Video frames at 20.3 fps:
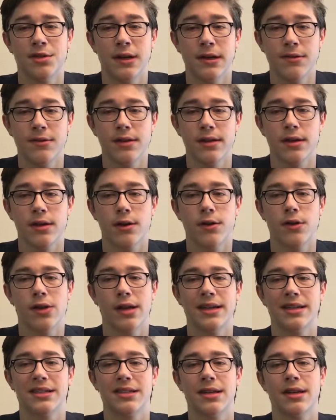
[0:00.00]
generally
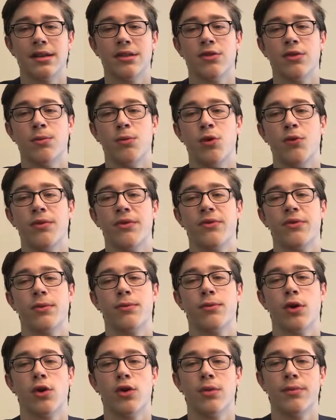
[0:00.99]
coalesced into a movement for
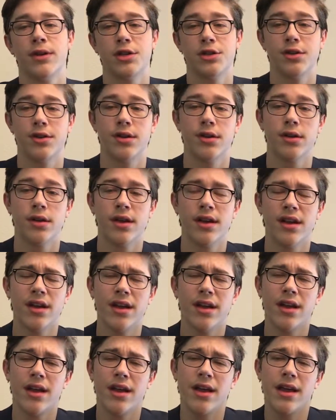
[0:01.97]
prohibition.
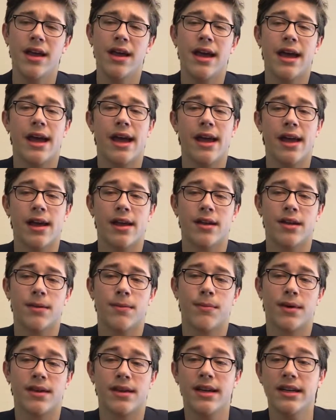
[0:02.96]

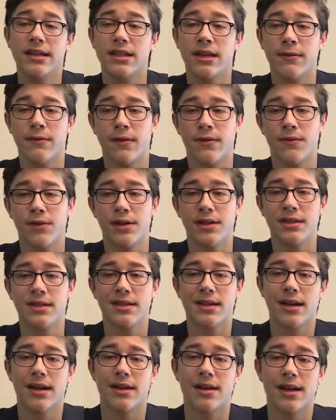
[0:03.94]
And by the
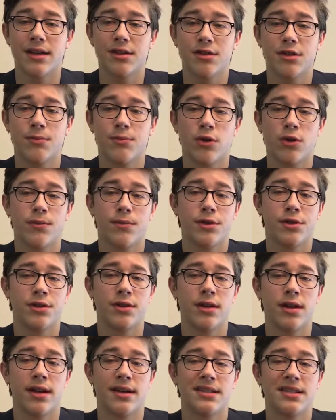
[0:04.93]
1850s, a national
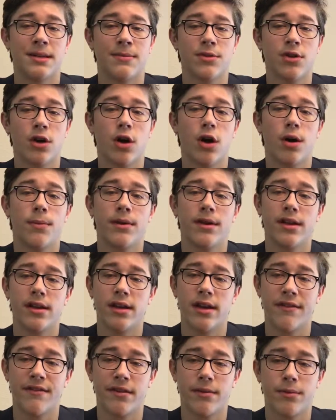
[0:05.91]
prohibition law seemed all but
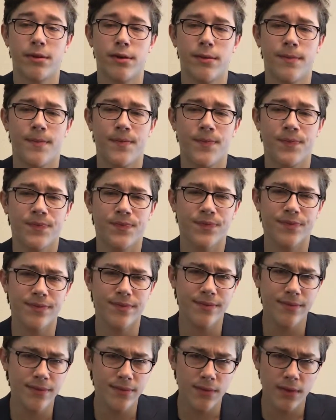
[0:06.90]
inevitable.
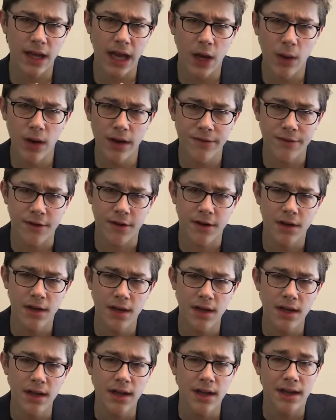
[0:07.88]
However,
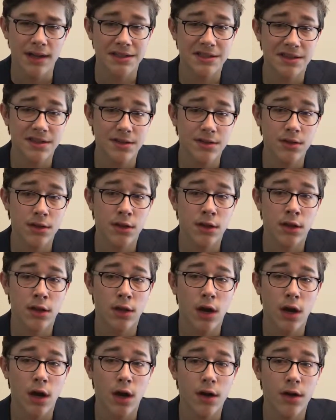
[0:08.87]
a certain
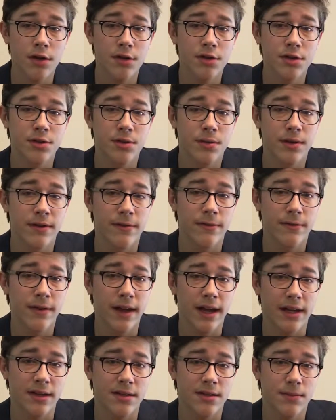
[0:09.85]
large
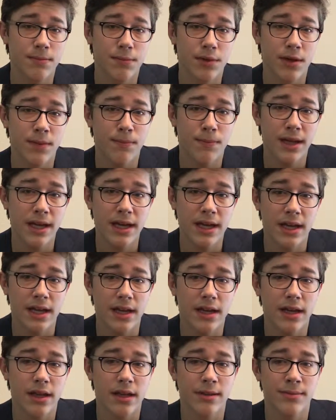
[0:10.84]
event put a
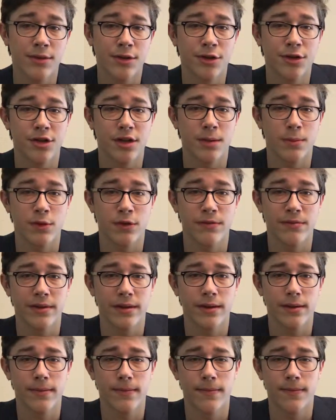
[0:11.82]
pin in the burgeoning
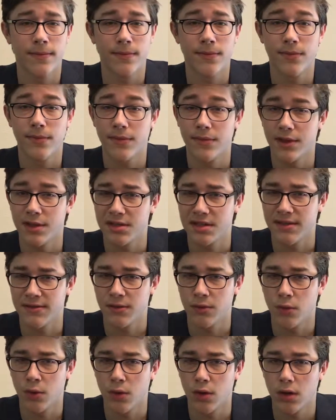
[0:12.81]
movement: the
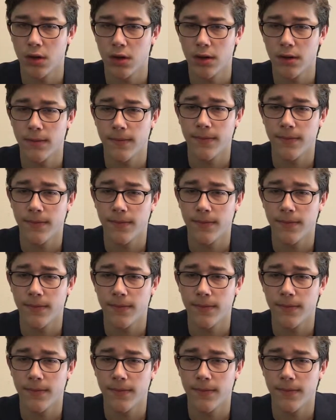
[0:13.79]
Civil War.